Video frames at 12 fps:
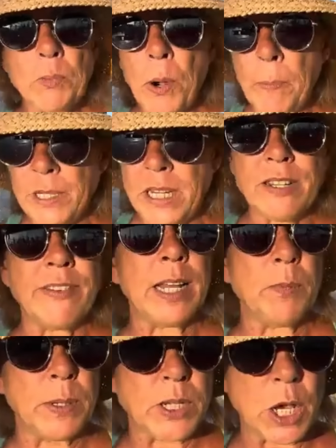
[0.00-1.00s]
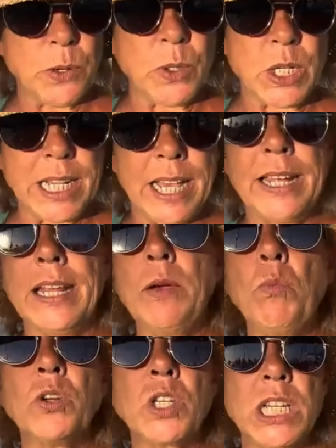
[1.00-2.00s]
property developers owned it, and they
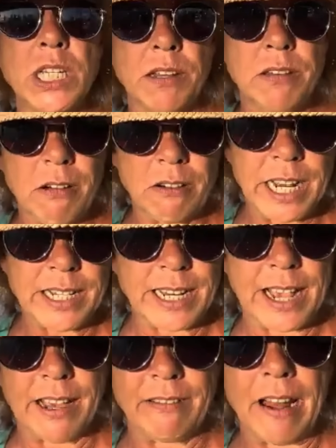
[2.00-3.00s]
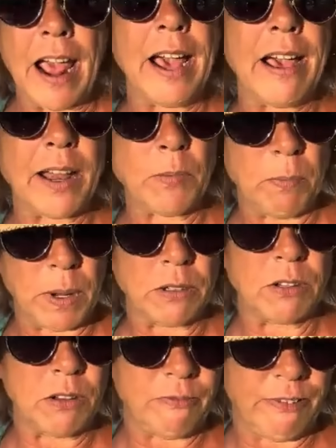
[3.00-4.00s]
wanted to knock it down and
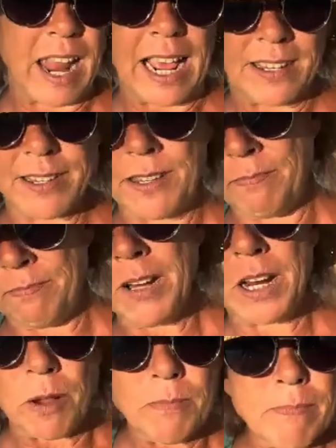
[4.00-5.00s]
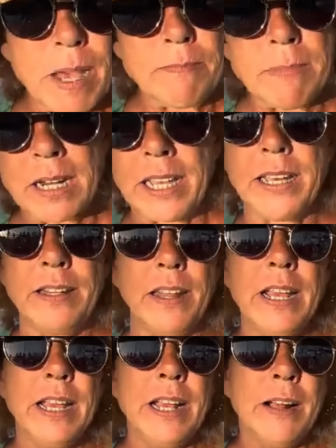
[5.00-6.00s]
build flats and, you know, make money. And
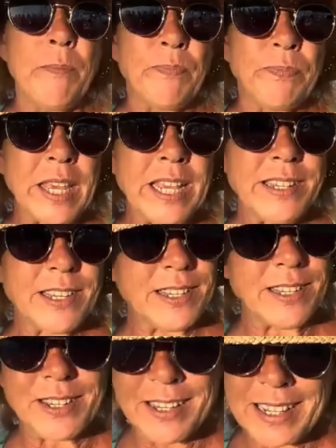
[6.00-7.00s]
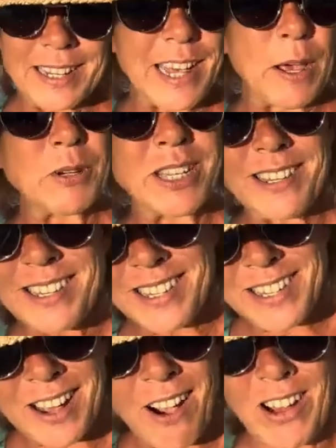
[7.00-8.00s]
it was a
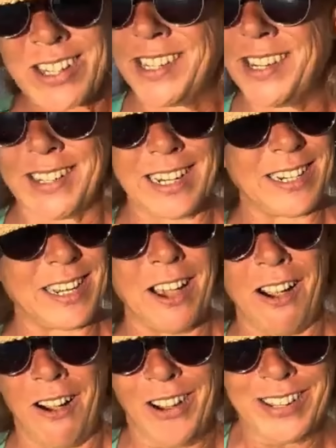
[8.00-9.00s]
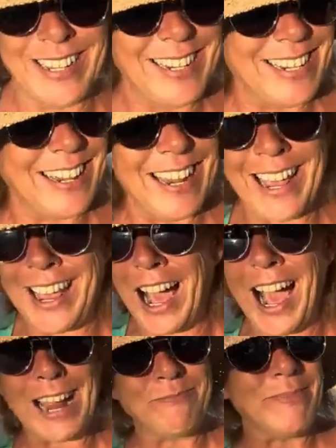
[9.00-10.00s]
star-studded cast. It
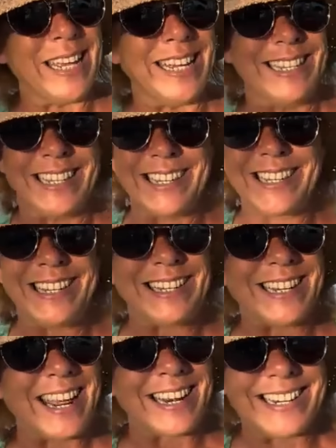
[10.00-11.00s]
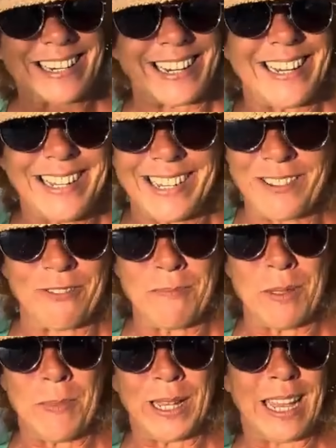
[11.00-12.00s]
had me in stitches from
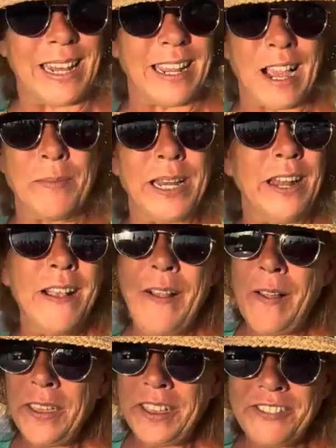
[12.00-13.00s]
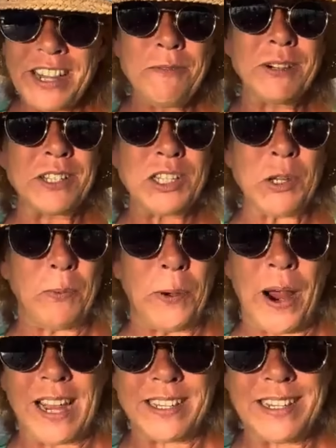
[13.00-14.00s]
the beginning. I mean, if anyone's
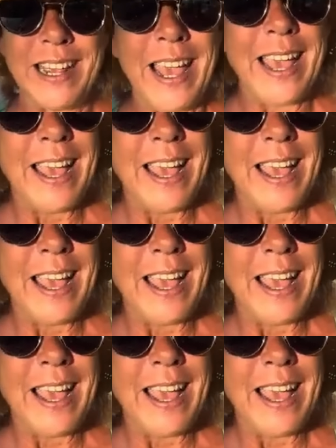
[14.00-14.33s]
depressed,